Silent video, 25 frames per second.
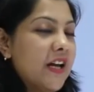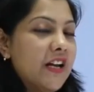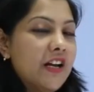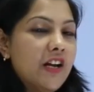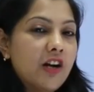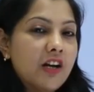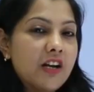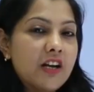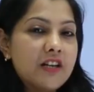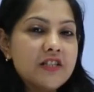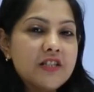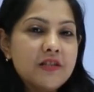
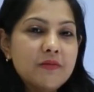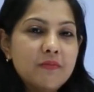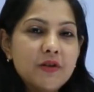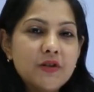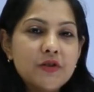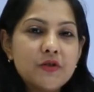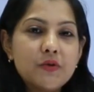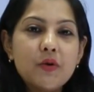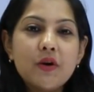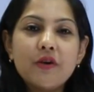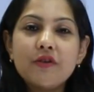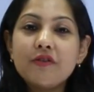Now
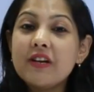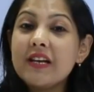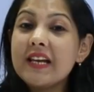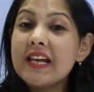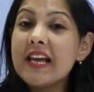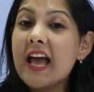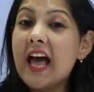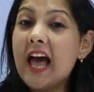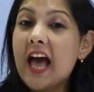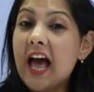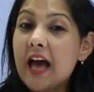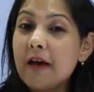customers who are
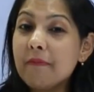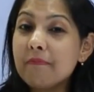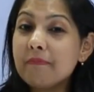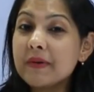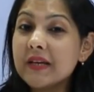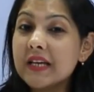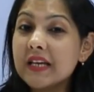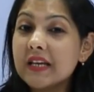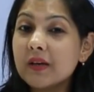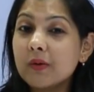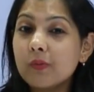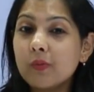really
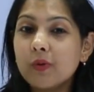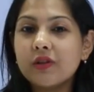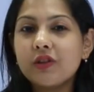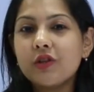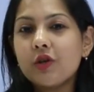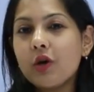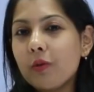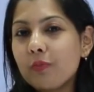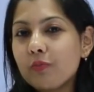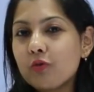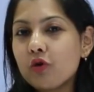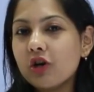happy
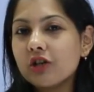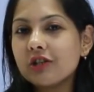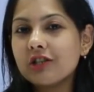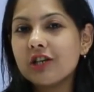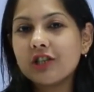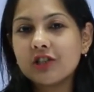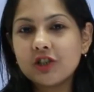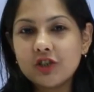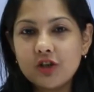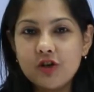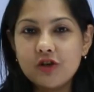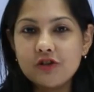with your
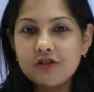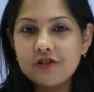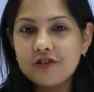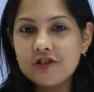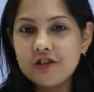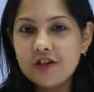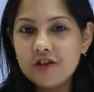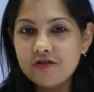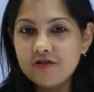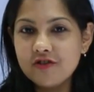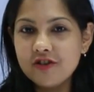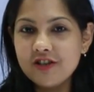product or
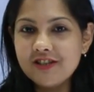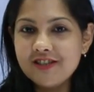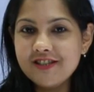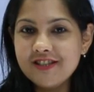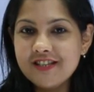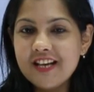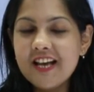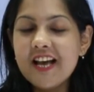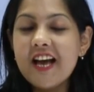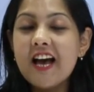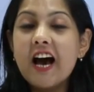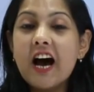
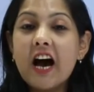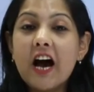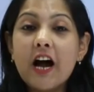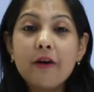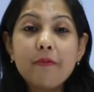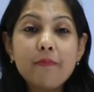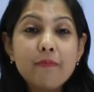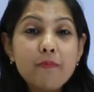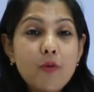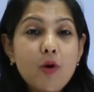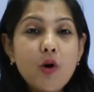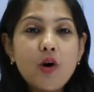service
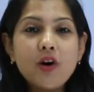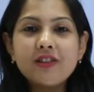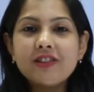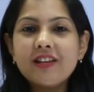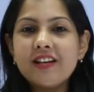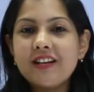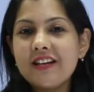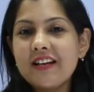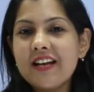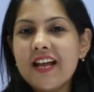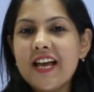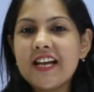are more
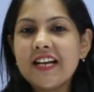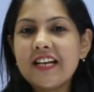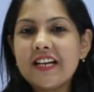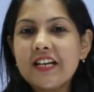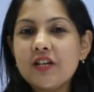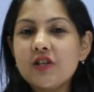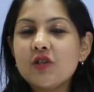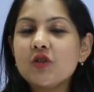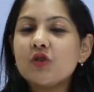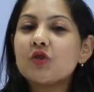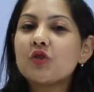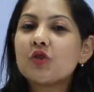than
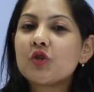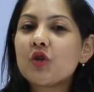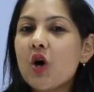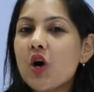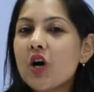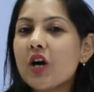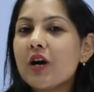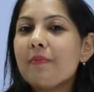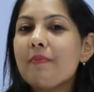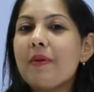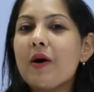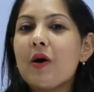likely to
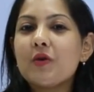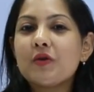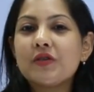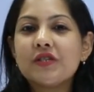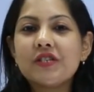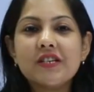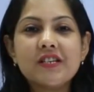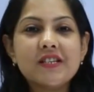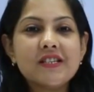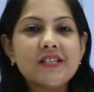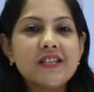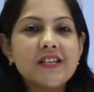talk
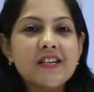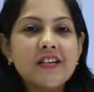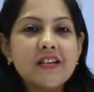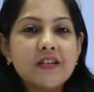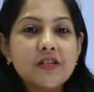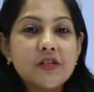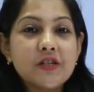about it